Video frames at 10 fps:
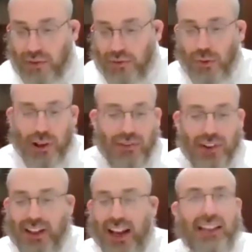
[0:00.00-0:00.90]
like a fool,
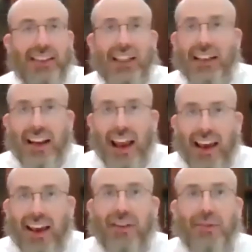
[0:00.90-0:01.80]
even dancing
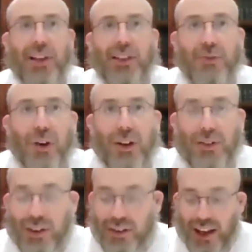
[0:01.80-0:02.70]
naked with his
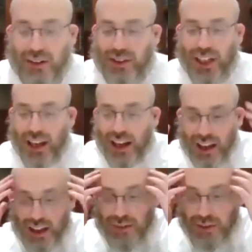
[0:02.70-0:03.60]
royal entertainers.
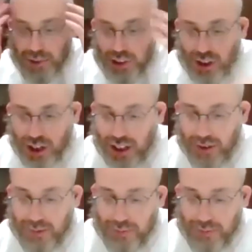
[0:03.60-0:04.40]
Mishugana.